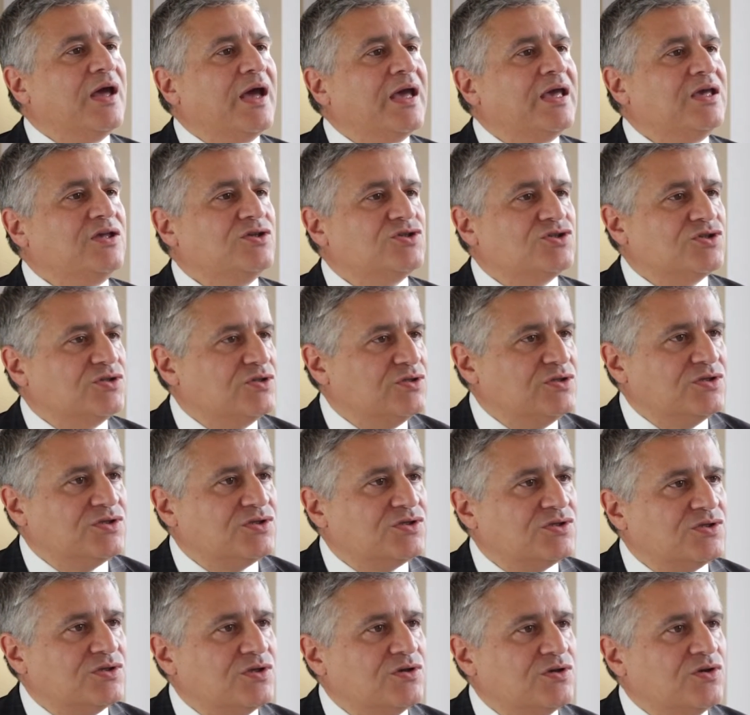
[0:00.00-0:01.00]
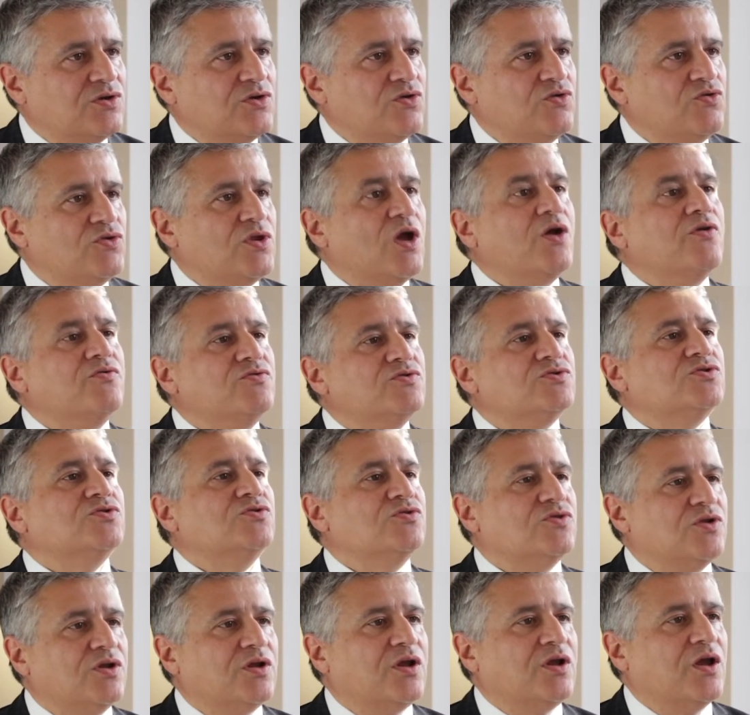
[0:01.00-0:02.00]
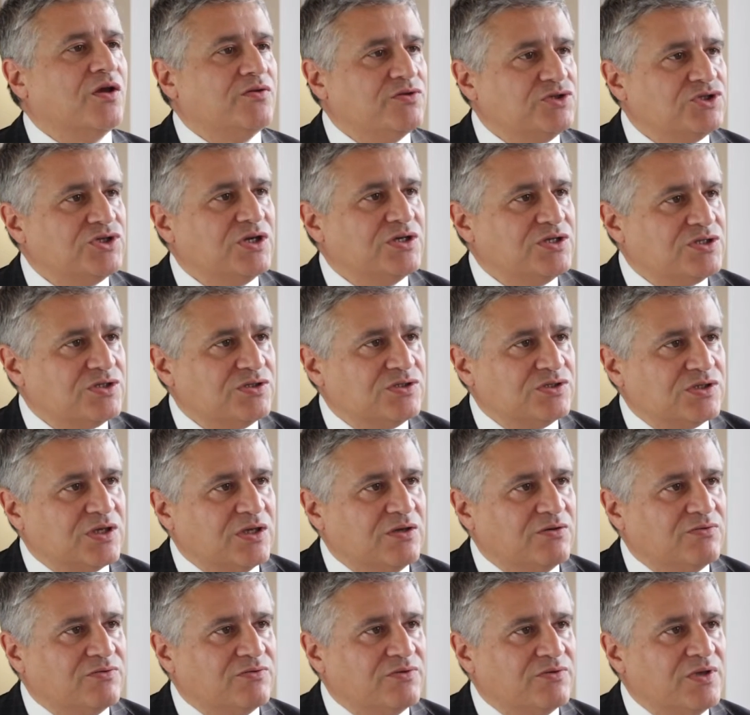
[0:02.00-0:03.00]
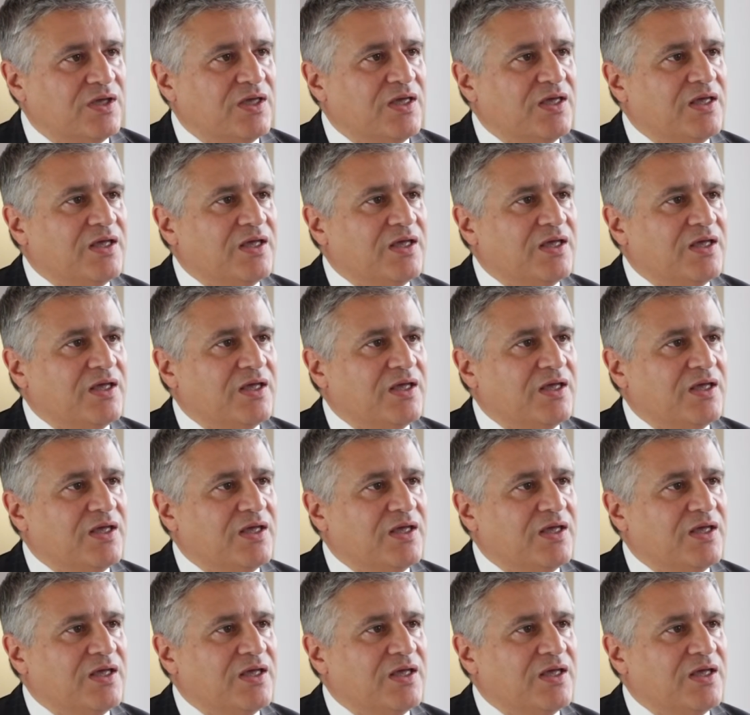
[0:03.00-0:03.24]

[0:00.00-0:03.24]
agents who don't do the negotiation skill,